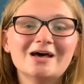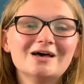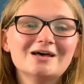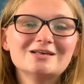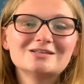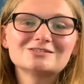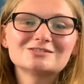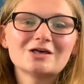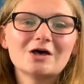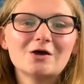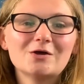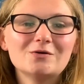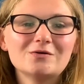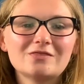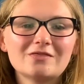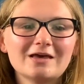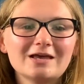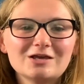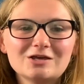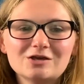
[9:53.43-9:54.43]
So
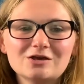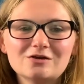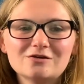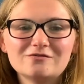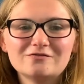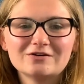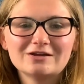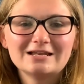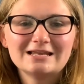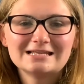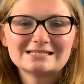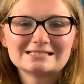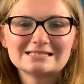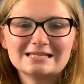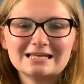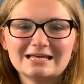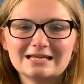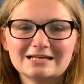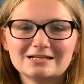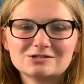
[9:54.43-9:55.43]
thank you for
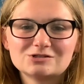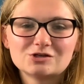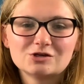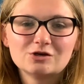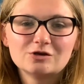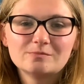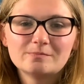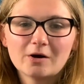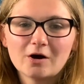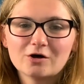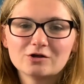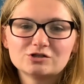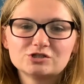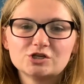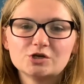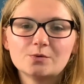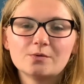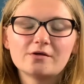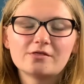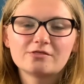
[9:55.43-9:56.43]
listening to part
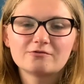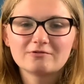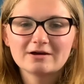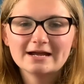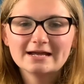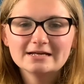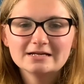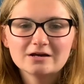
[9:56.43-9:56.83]
2 or 3